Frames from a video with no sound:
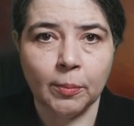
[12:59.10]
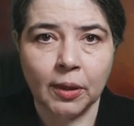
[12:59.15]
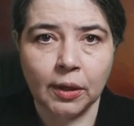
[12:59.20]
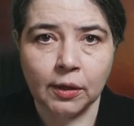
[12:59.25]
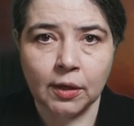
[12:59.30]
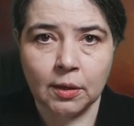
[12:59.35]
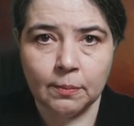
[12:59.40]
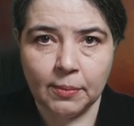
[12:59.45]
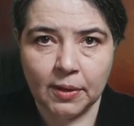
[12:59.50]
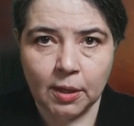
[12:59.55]

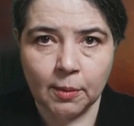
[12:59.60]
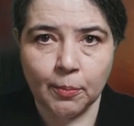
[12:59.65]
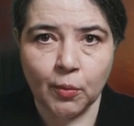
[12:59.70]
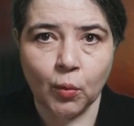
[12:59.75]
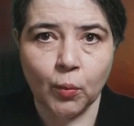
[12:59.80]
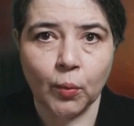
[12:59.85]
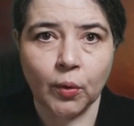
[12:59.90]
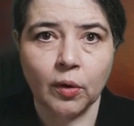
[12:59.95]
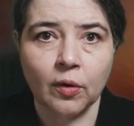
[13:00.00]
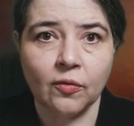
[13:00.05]
million
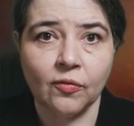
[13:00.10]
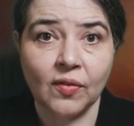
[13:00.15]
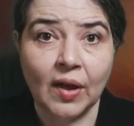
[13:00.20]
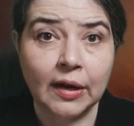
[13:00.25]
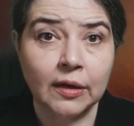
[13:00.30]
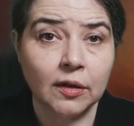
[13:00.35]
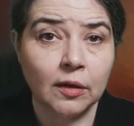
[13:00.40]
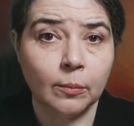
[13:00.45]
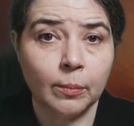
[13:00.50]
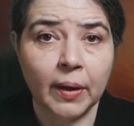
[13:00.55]
people were
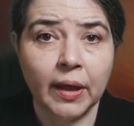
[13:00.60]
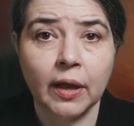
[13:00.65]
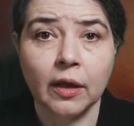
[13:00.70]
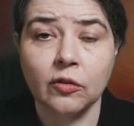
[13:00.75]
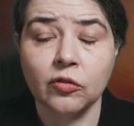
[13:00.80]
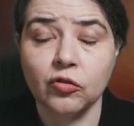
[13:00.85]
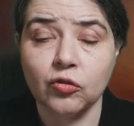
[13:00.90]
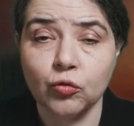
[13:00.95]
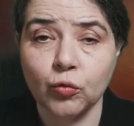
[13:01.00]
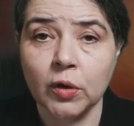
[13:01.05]
affected by
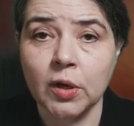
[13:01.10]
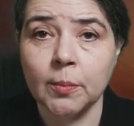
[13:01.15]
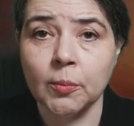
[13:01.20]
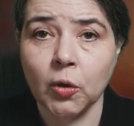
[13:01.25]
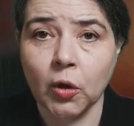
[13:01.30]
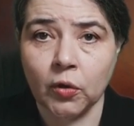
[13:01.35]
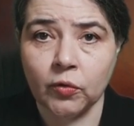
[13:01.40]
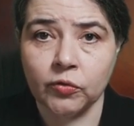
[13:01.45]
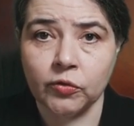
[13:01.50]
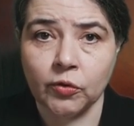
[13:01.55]
extreme
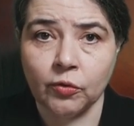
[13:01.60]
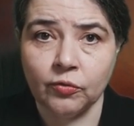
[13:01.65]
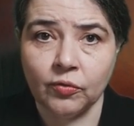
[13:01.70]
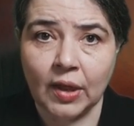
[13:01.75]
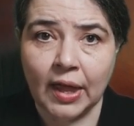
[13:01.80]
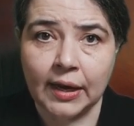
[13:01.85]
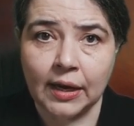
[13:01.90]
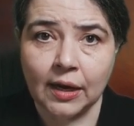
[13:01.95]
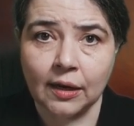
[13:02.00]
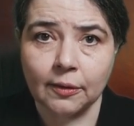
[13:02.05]
coastal
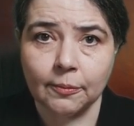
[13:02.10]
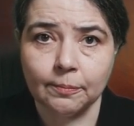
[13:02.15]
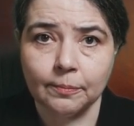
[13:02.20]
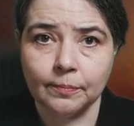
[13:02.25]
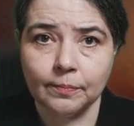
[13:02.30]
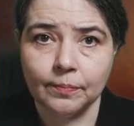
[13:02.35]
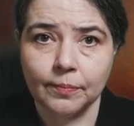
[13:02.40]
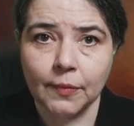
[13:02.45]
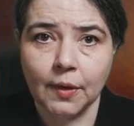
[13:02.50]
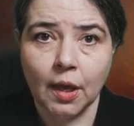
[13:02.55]
flooding.
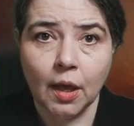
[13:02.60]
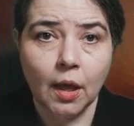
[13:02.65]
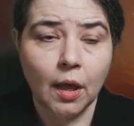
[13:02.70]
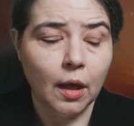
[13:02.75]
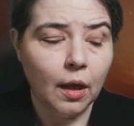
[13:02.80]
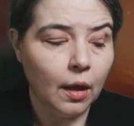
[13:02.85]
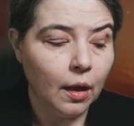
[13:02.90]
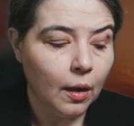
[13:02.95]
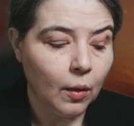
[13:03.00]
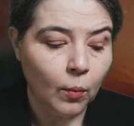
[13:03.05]

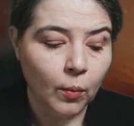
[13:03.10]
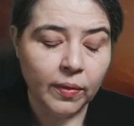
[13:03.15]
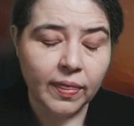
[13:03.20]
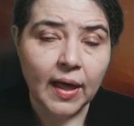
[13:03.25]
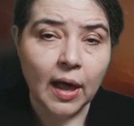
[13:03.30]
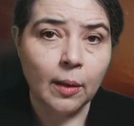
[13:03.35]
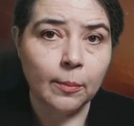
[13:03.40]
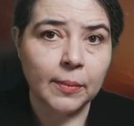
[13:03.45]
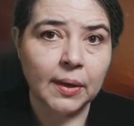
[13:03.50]
Without